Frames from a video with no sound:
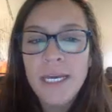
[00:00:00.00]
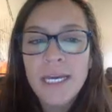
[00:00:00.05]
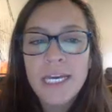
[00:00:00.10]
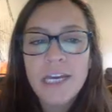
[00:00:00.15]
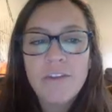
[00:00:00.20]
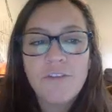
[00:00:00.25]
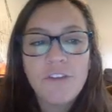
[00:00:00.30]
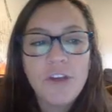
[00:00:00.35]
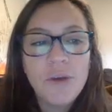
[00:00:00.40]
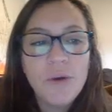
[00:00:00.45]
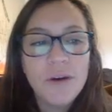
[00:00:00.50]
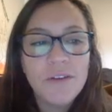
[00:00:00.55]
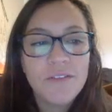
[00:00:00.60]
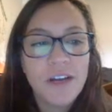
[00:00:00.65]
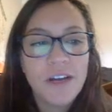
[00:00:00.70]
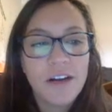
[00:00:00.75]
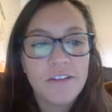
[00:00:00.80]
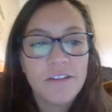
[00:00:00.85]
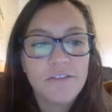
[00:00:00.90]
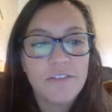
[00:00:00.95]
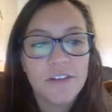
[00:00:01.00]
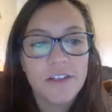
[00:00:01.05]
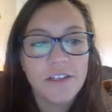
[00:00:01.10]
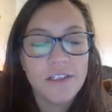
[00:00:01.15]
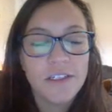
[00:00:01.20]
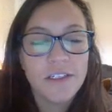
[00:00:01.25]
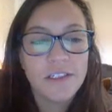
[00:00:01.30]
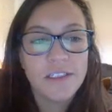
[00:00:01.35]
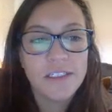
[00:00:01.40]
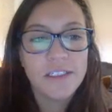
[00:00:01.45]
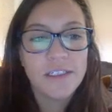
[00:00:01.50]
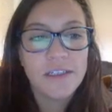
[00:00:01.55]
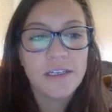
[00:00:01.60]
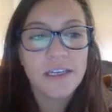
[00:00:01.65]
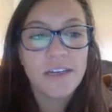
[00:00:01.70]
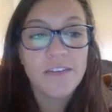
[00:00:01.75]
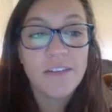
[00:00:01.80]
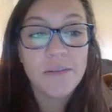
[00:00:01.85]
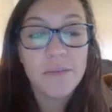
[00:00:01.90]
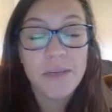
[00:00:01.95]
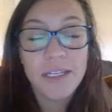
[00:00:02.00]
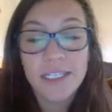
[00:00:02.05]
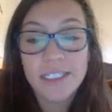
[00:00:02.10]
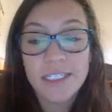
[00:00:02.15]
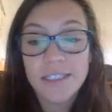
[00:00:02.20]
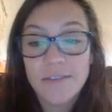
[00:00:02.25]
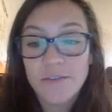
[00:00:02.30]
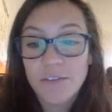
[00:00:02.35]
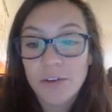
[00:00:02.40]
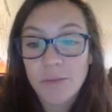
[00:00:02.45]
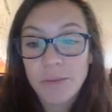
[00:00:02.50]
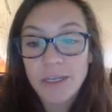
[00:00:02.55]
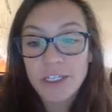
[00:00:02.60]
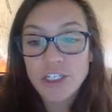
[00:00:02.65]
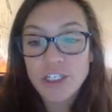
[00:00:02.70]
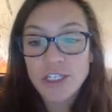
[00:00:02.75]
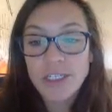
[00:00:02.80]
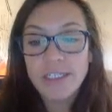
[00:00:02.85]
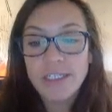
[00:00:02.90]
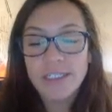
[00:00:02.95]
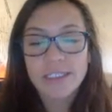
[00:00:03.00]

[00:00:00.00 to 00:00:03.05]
If you have not given me this information,